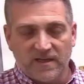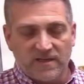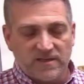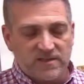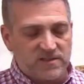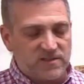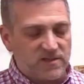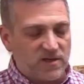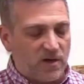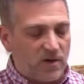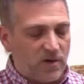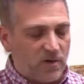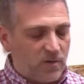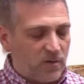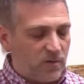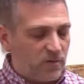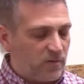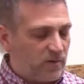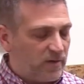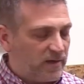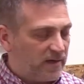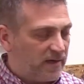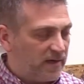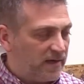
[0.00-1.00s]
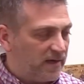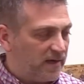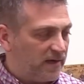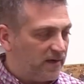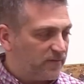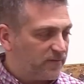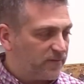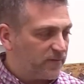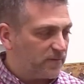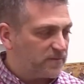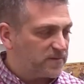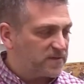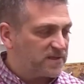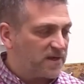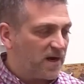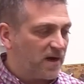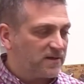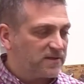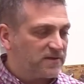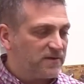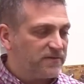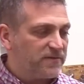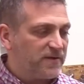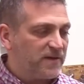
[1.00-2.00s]
So from
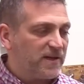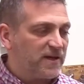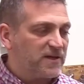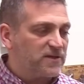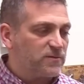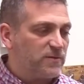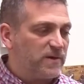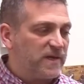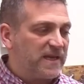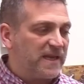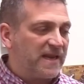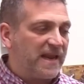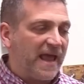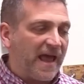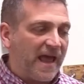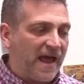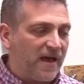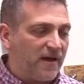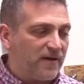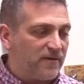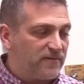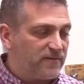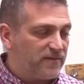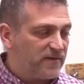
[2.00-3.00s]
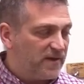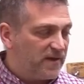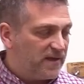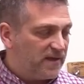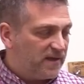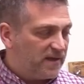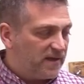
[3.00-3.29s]
start to finish, we can have